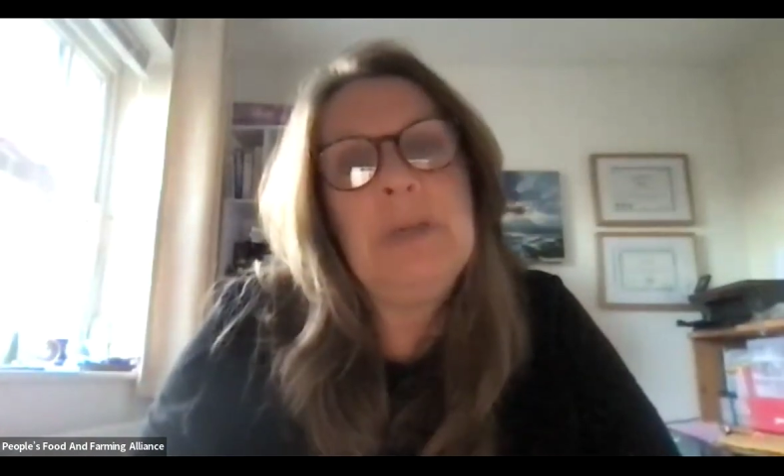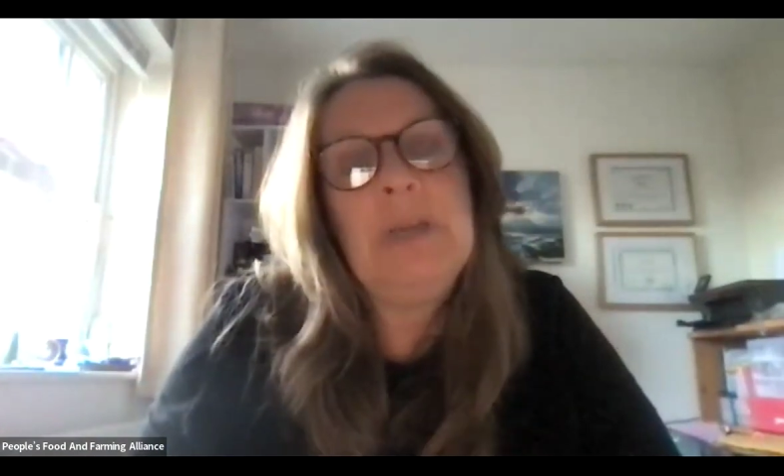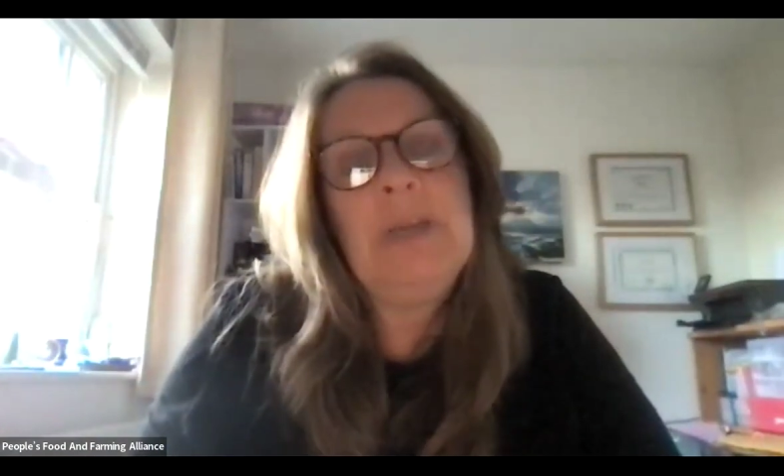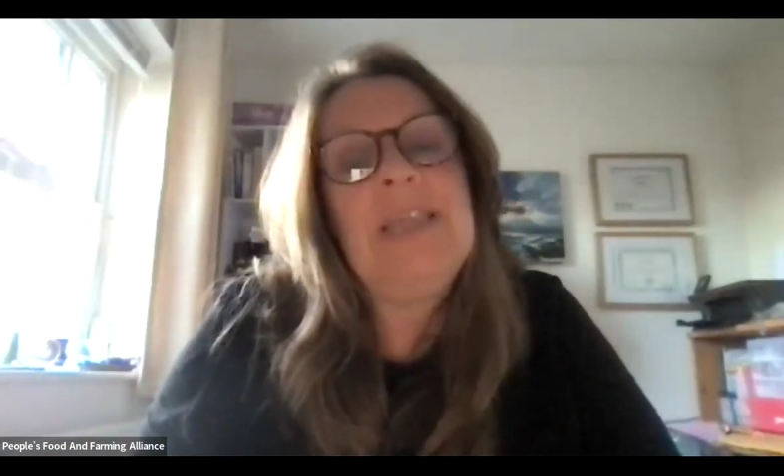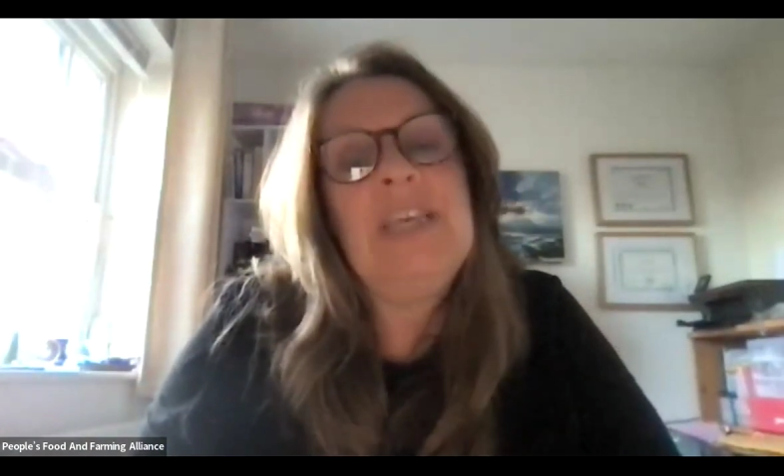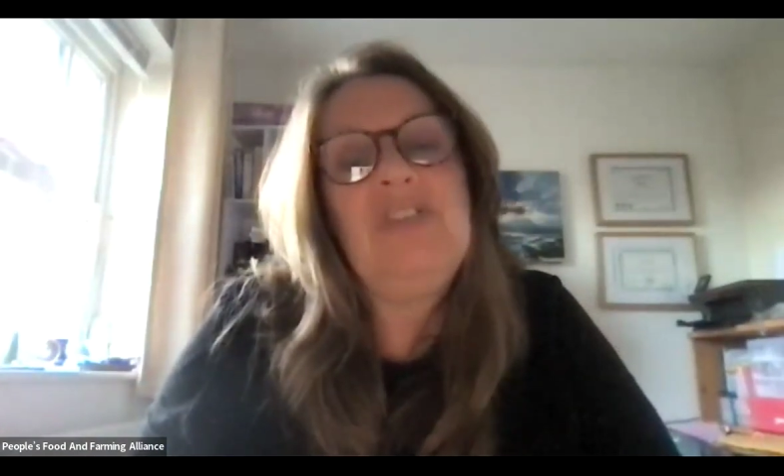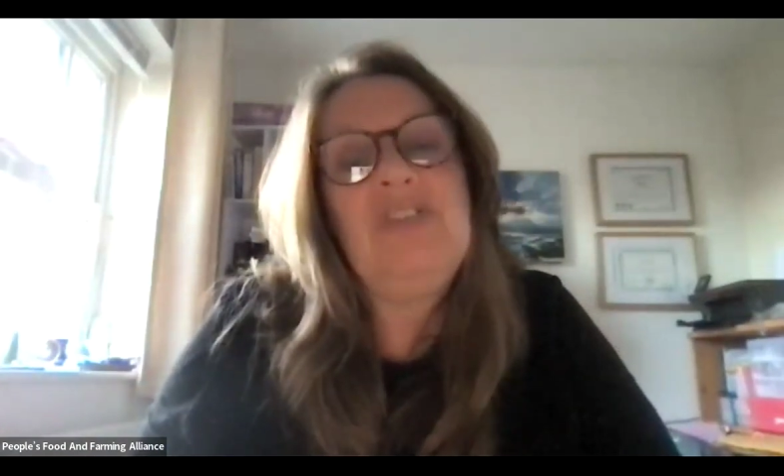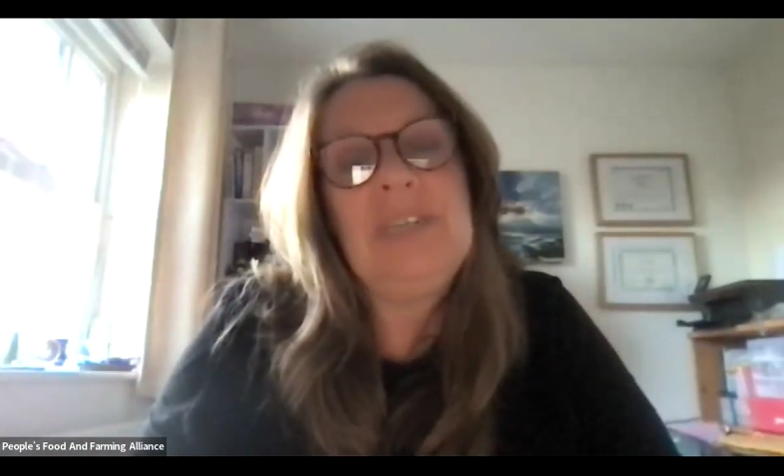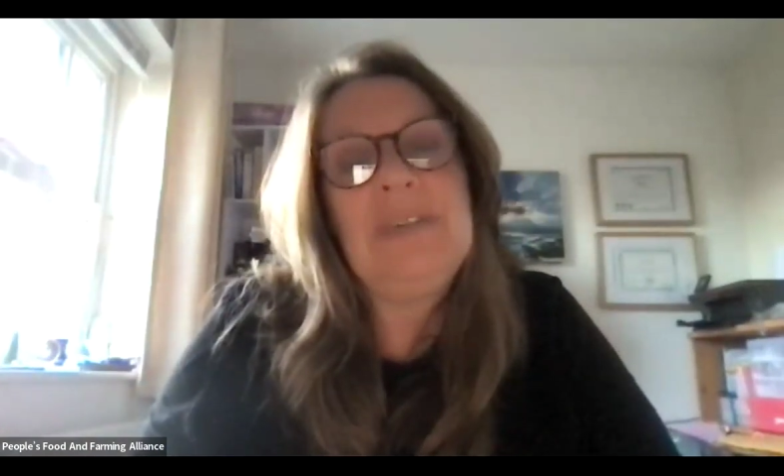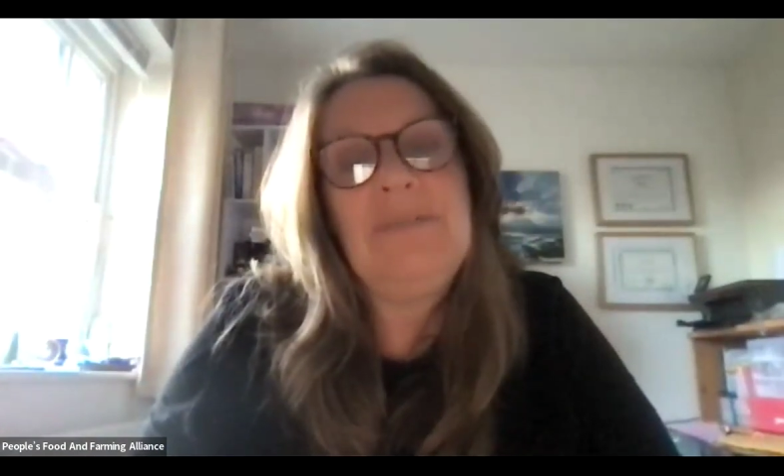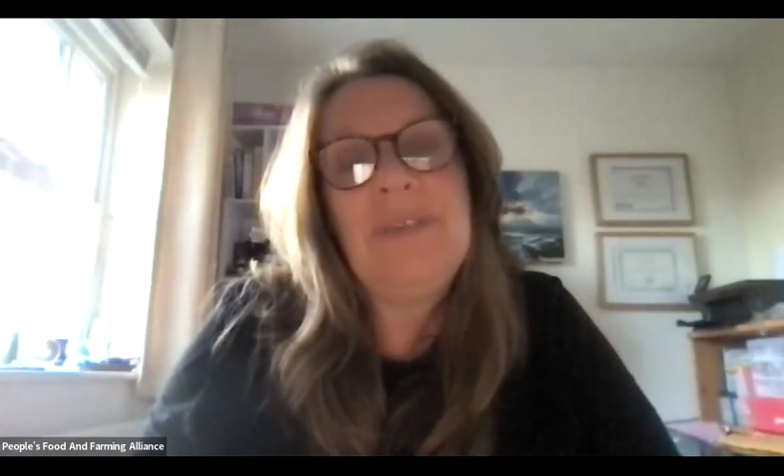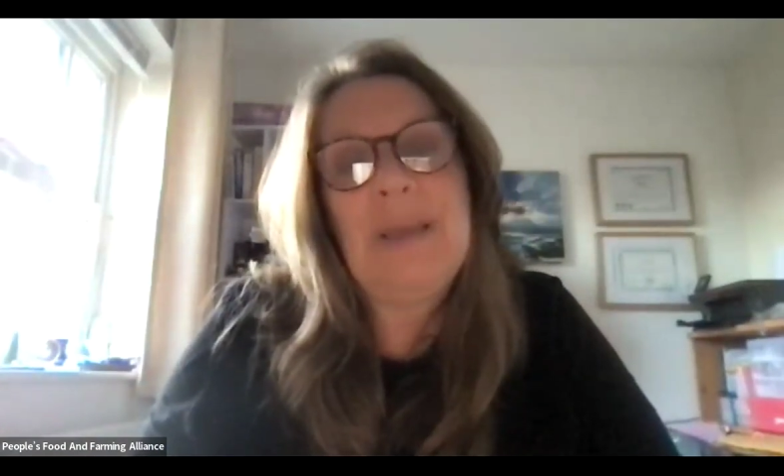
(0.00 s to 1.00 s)
and I think she
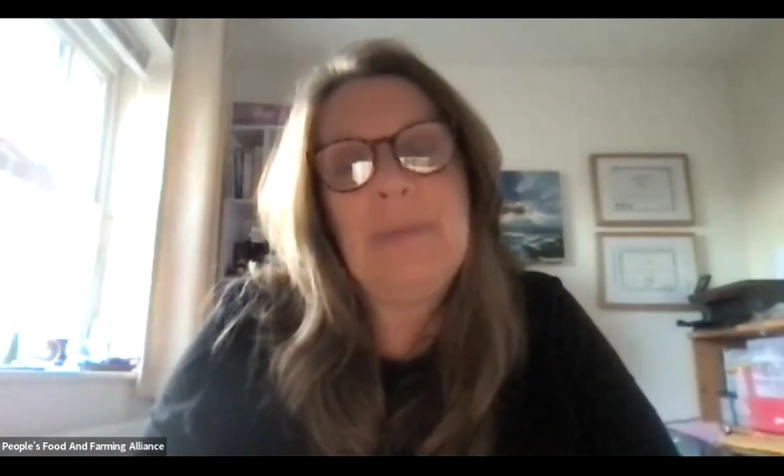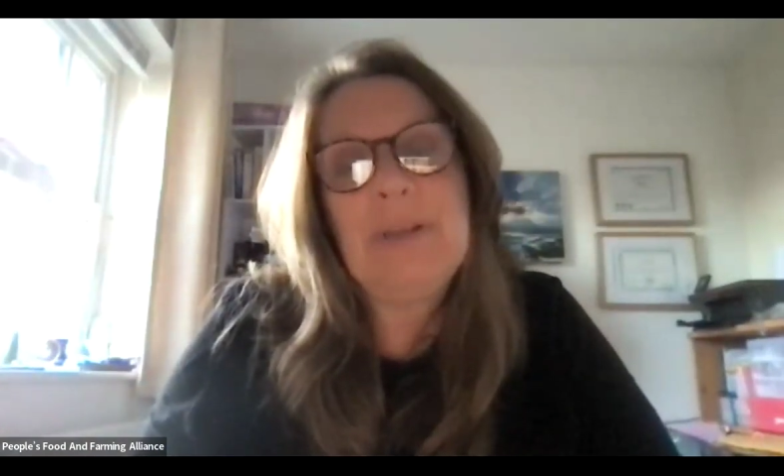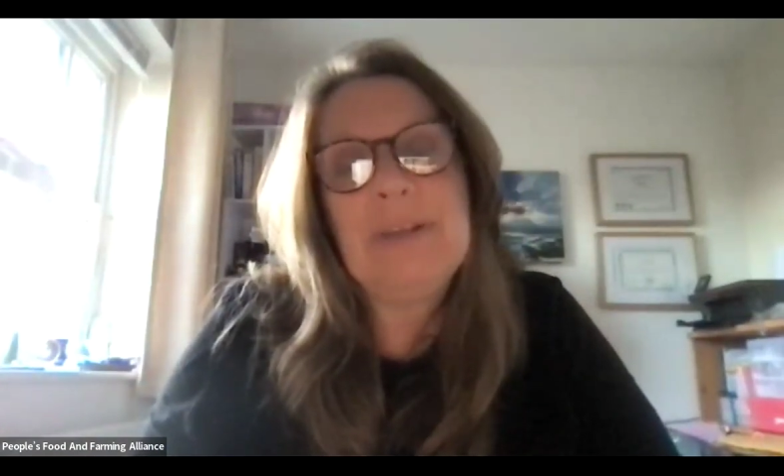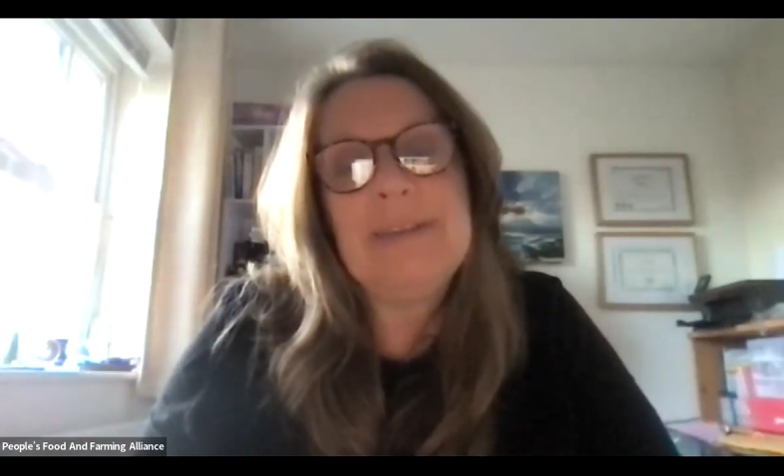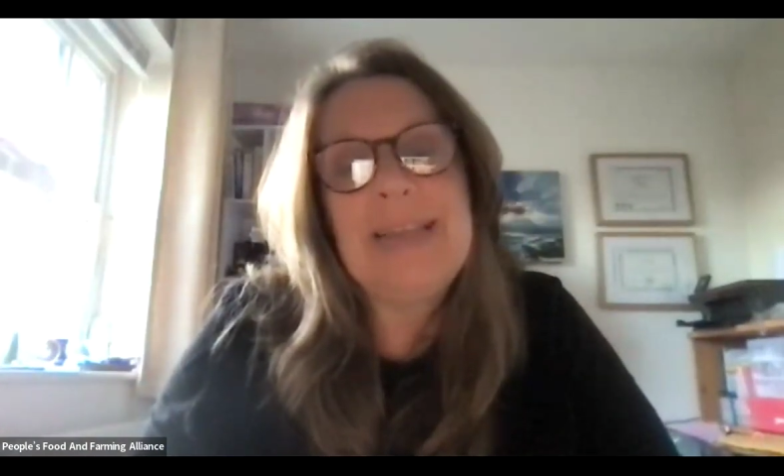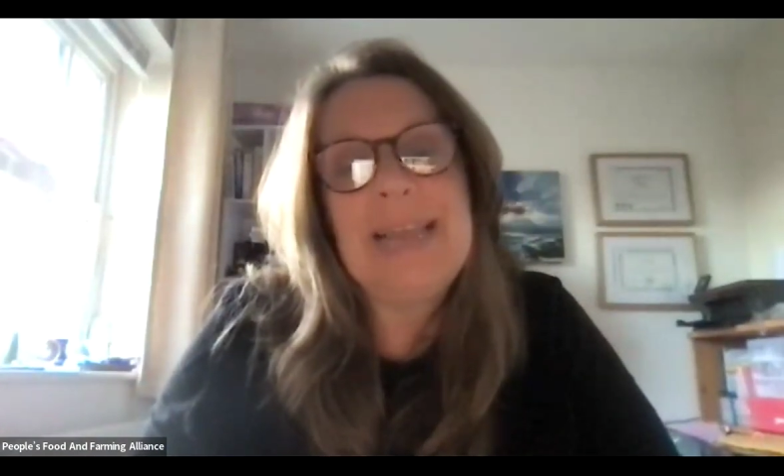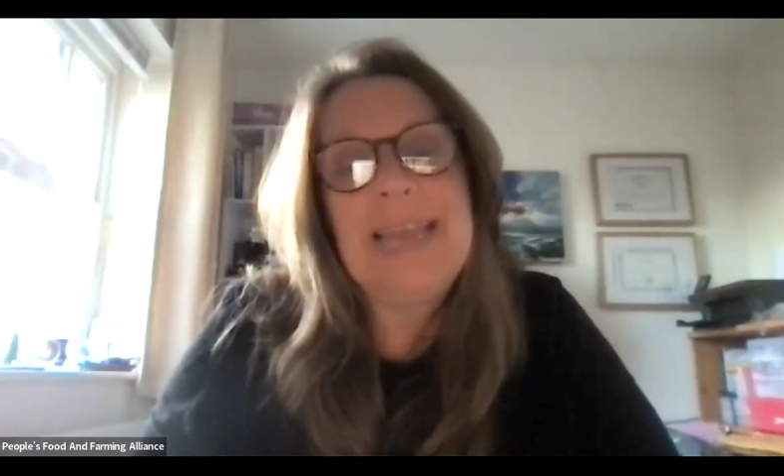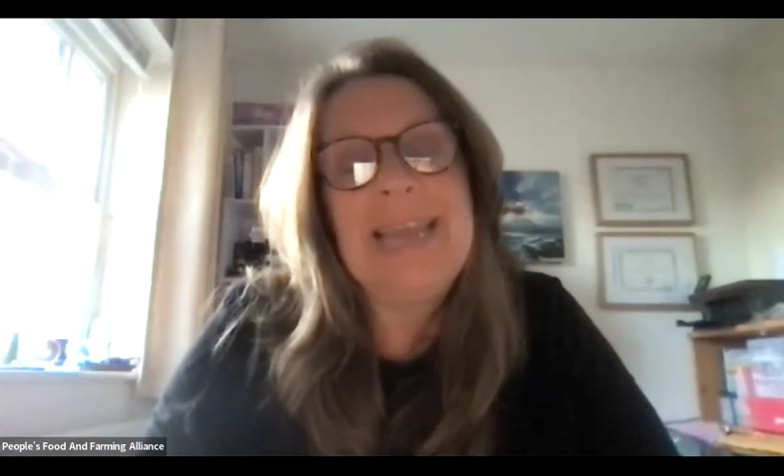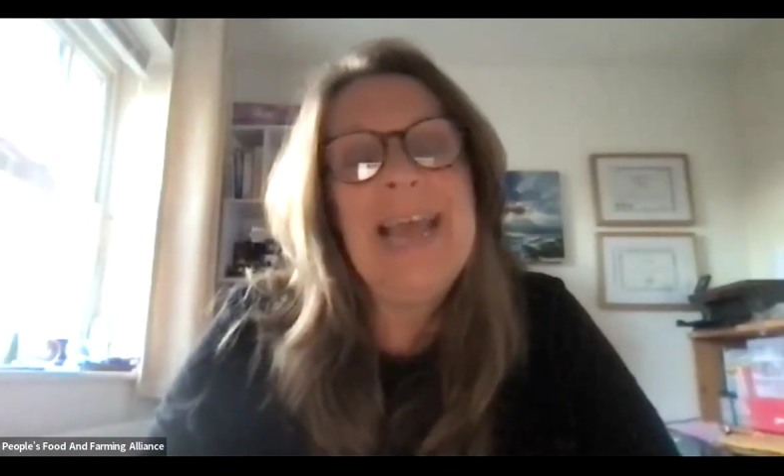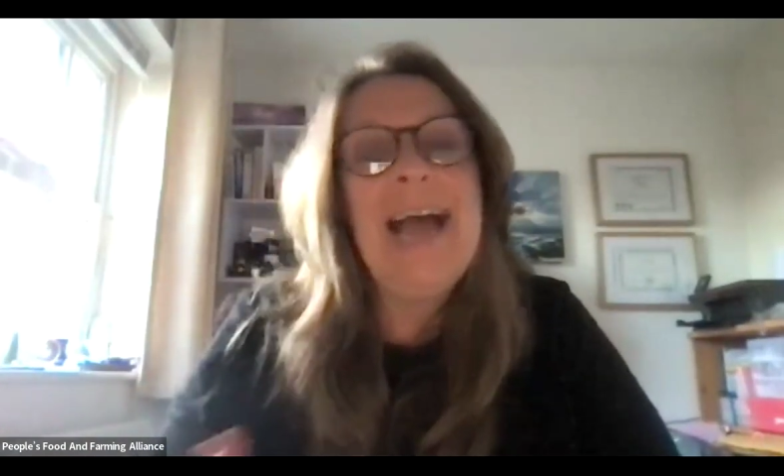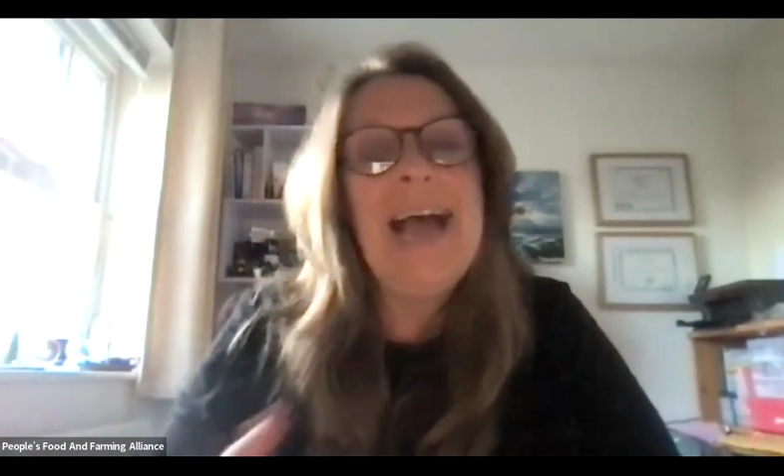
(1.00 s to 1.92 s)
did fabulously.